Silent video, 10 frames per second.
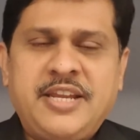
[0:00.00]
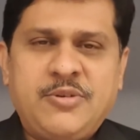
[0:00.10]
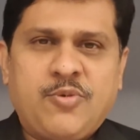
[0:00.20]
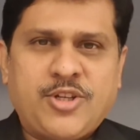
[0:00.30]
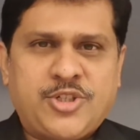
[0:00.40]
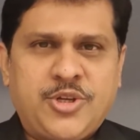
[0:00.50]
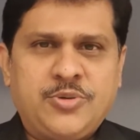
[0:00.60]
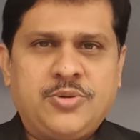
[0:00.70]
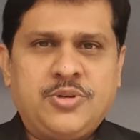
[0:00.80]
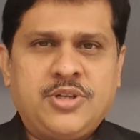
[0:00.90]
invoice to
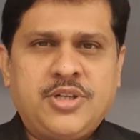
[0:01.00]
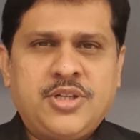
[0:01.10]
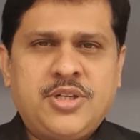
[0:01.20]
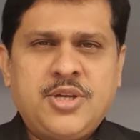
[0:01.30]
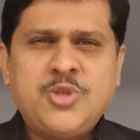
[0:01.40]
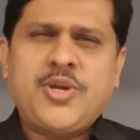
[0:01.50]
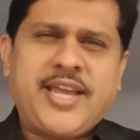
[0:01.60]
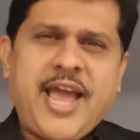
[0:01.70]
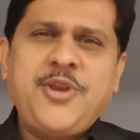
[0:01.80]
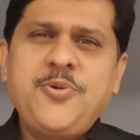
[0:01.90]
you. So
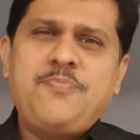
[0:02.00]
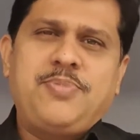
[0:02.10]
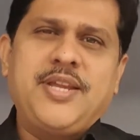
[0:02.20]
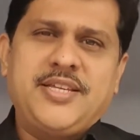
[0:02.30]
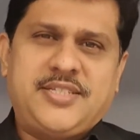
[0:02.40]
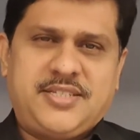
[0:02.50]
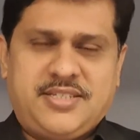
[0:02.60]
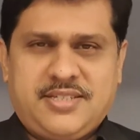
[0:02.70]
can you please